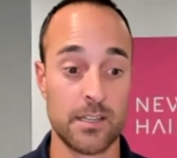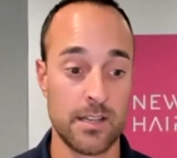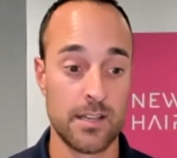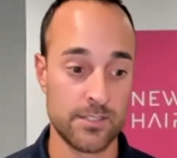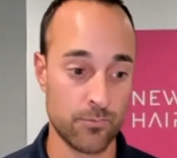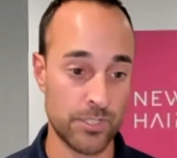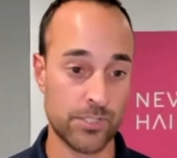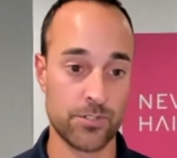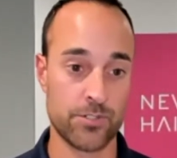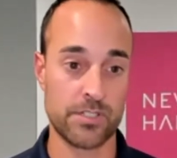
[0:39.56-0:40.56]
as a
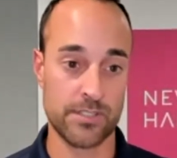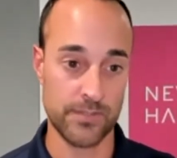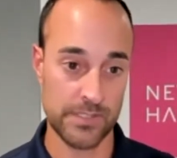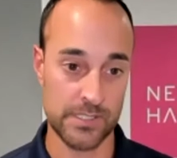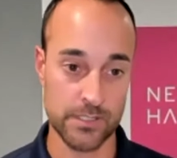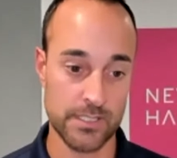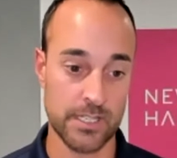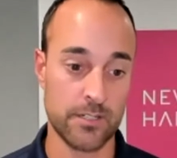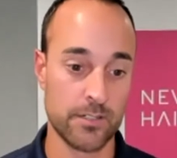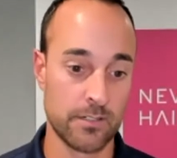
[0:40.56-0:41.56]
researcher, as a
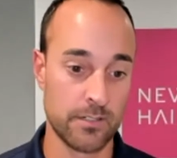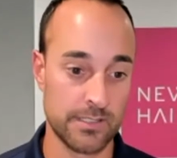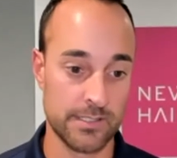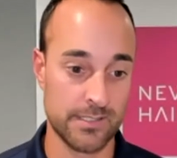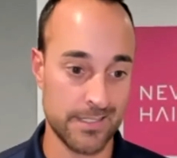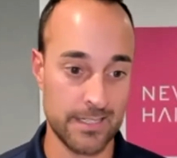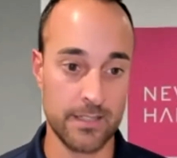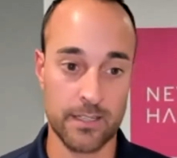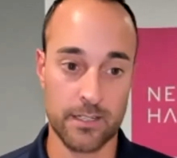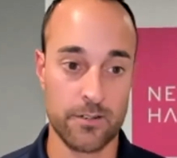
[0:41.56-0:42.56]
facilitator, as a design
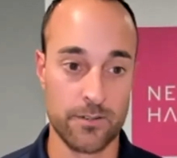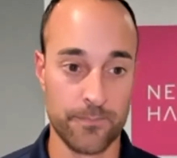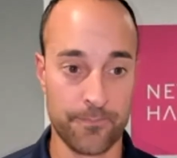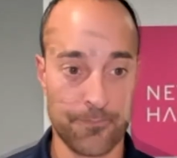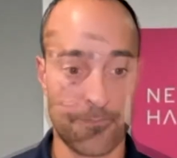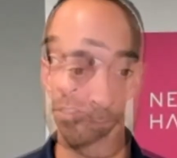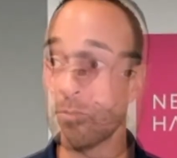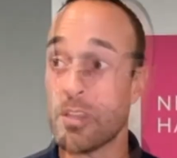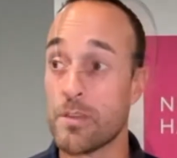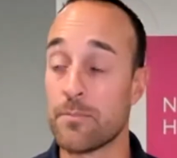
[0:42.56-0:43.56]
thinker.
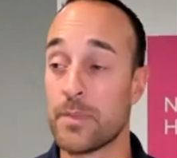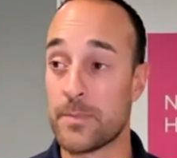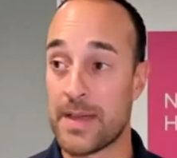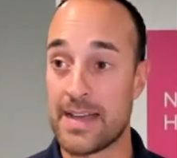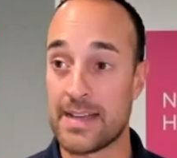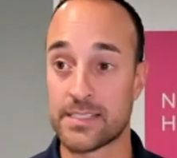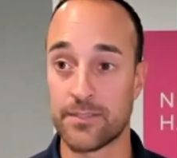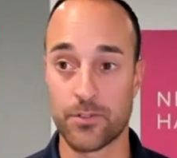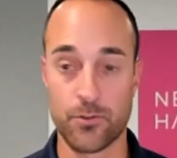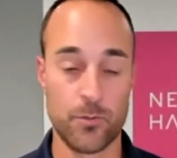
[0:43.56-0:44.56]
In the past, if
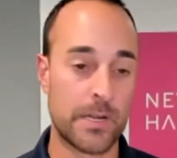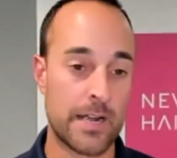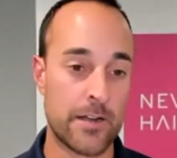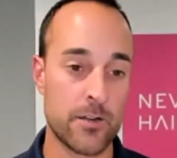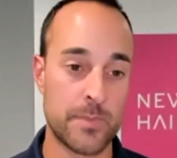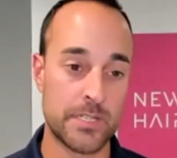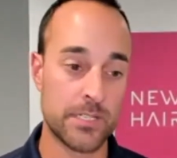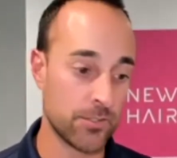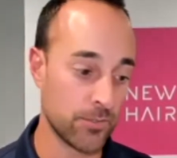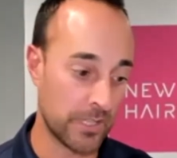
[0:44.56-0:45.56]
a group had hired me to
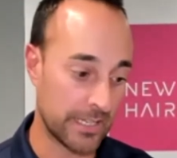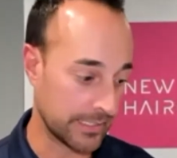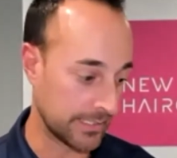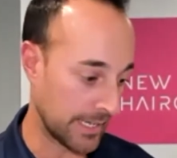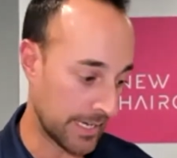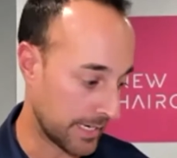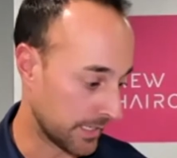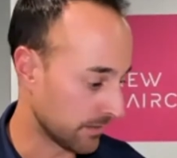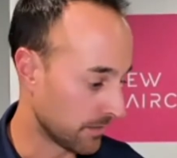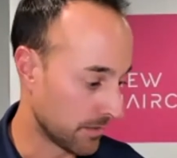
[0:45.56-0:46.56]
do like, say,
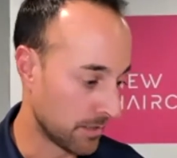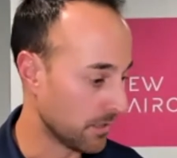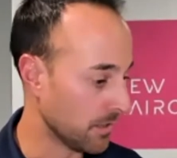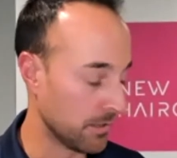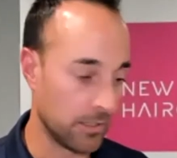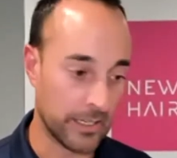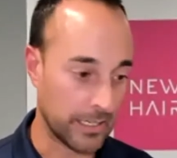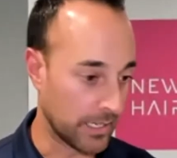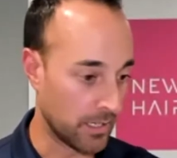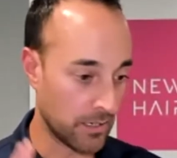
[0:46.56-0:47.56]
like
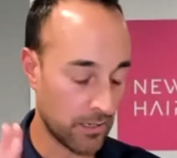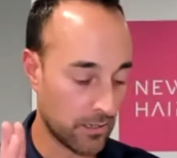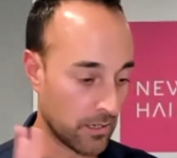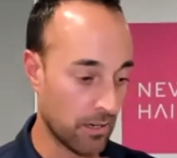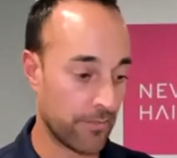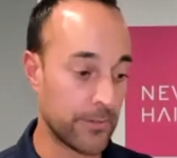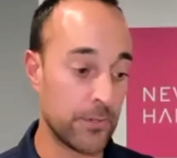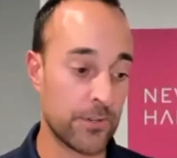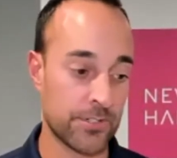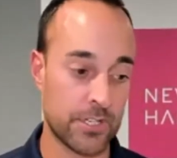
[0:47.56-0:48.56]
a few
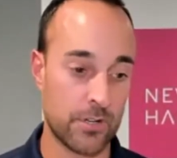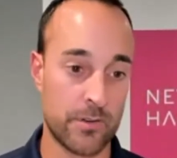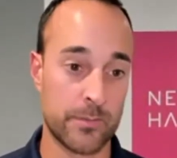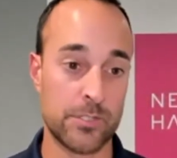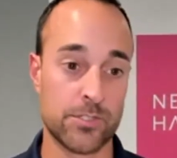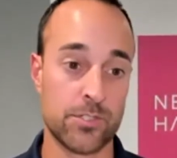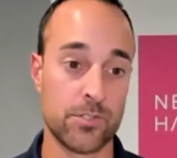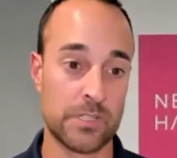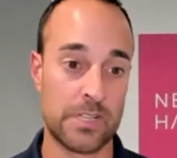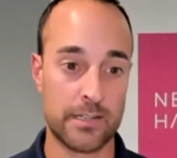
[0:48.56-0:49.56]
years ago, we used to do a
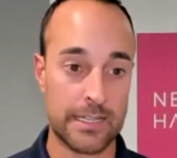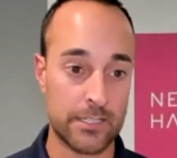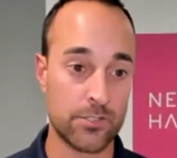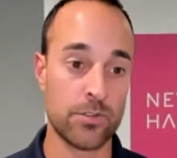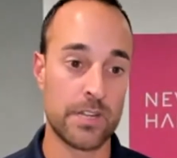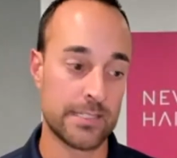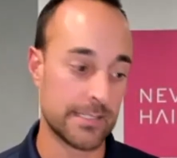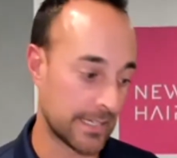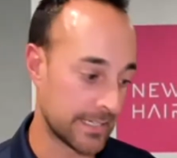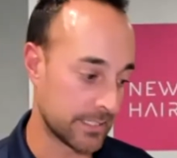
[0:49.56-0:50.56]
lot of like 2-day
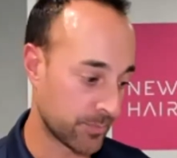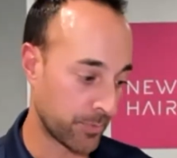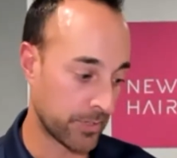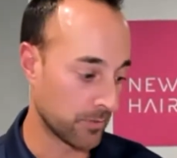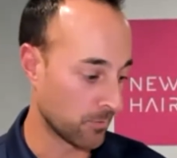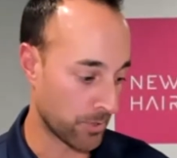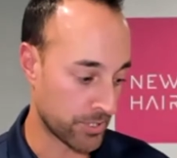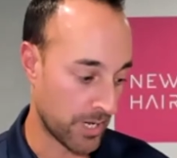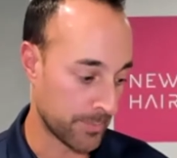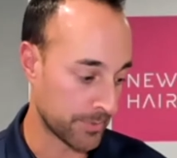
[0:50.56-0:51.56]
design sprint
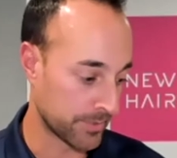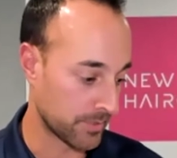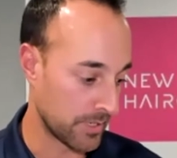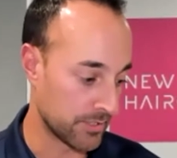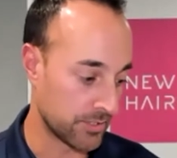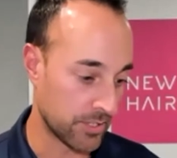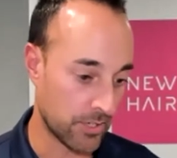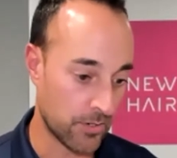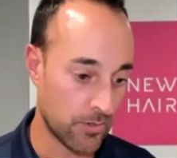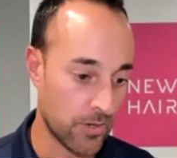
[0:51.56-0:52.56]
workshops. And
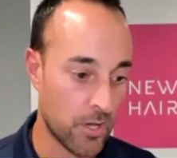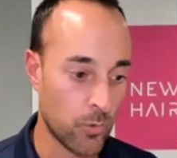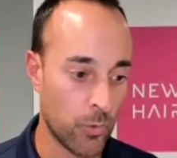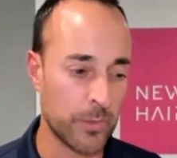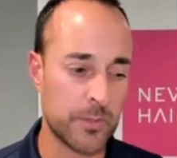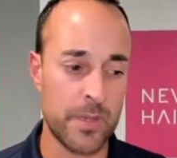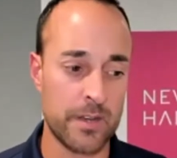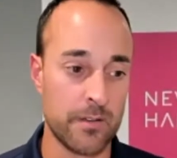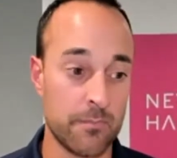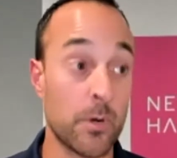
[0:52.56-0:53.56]
so we would
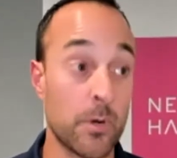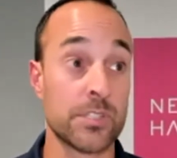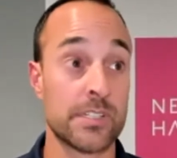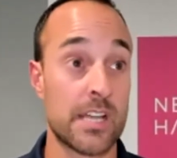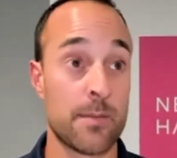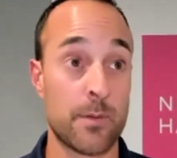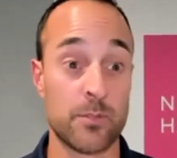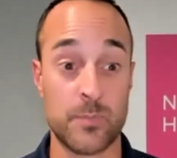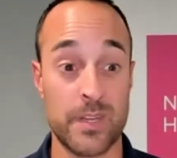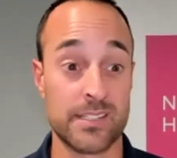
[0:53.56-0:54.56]
spend most of the time I
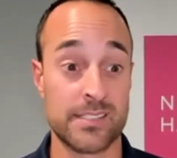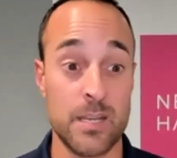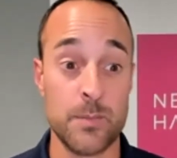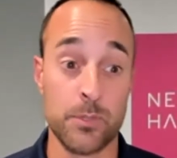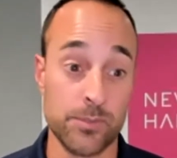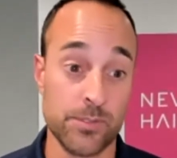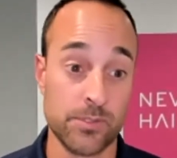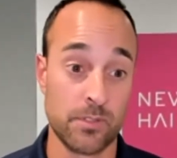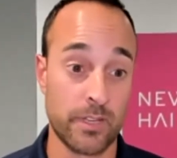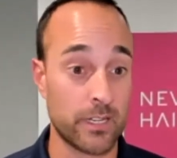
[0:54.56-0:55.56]
would spend at Staples,
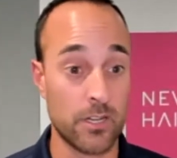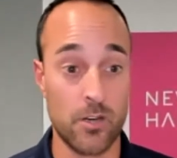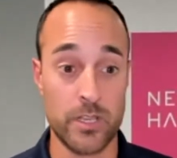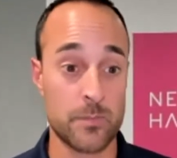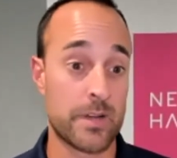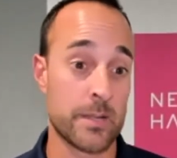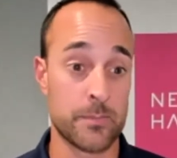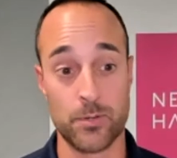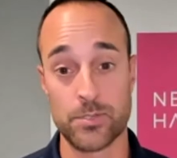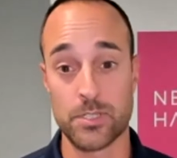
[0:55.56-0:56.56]
like going and buying
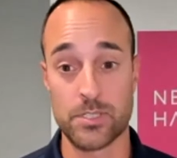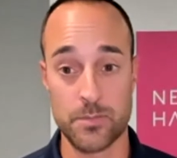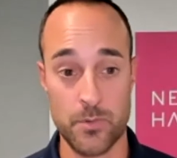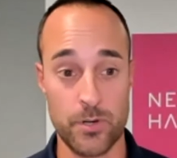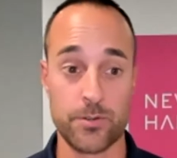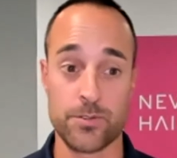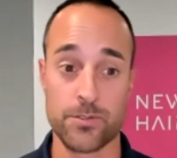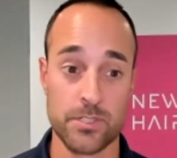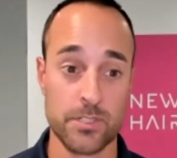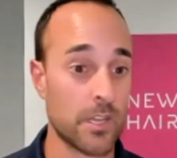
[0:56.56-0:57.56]
Post-its and markers
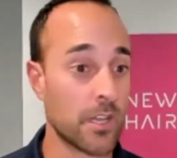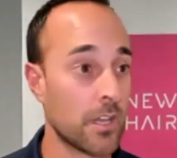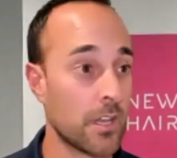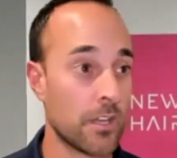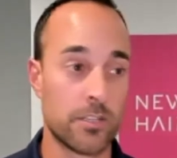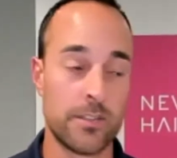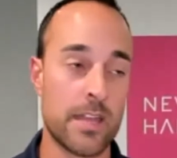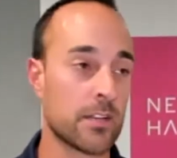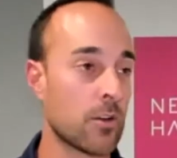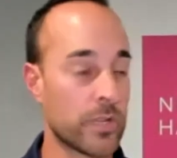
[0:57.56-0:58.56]
and
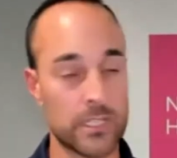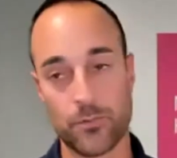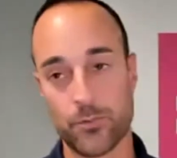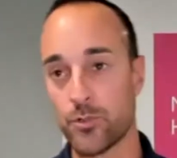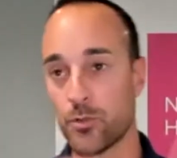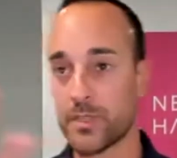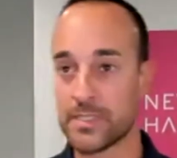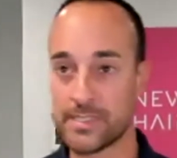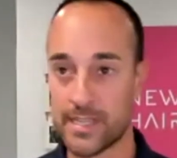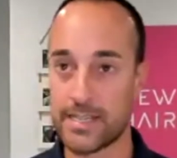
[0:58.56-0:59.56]
then going in the room and
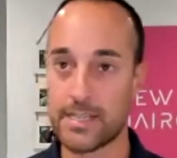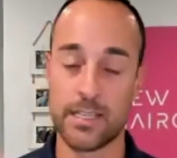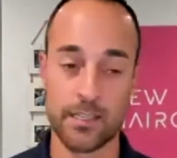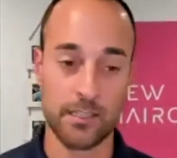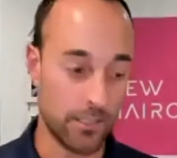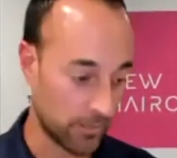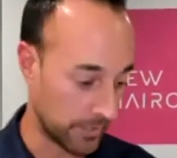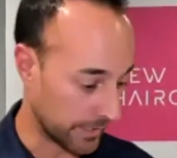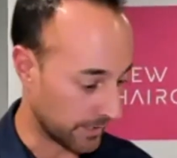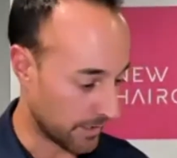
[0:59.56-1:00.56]
designing it, you know,
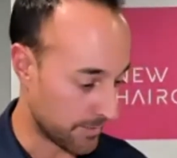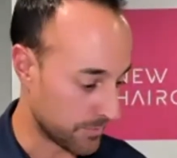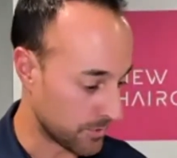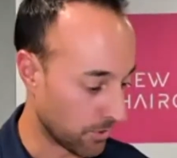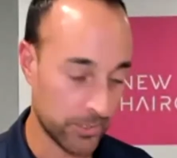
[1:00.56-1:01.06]
like I'm totally